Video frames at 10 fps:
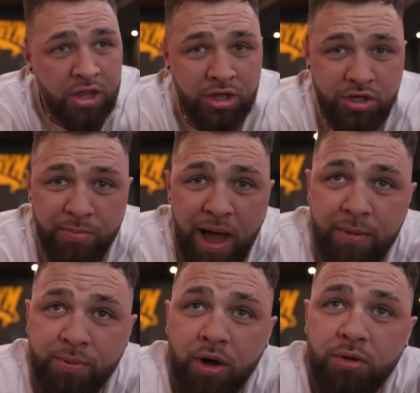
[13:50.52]
The
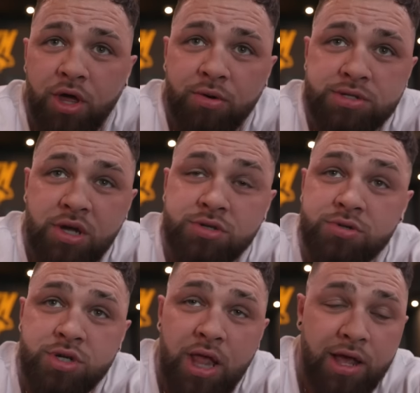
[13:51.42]
Dubai Pro, though, is
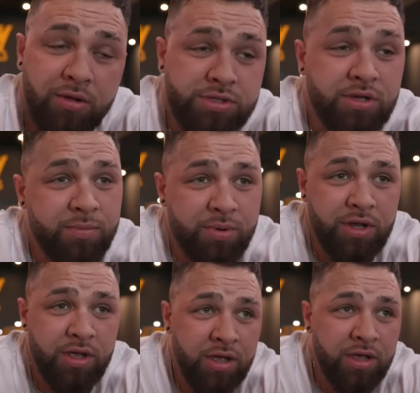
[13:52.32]
also in July. It was looking
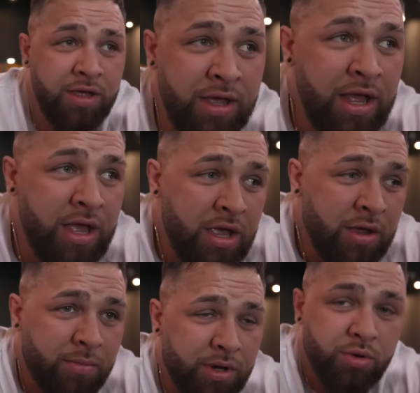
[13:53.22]
pretty
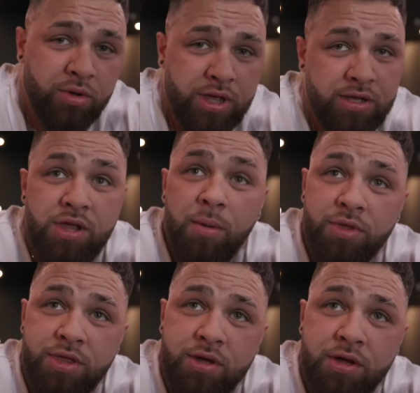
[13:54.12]
cool. They
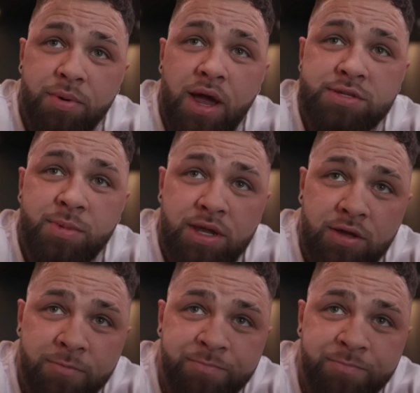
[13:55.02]
doubled the prize money.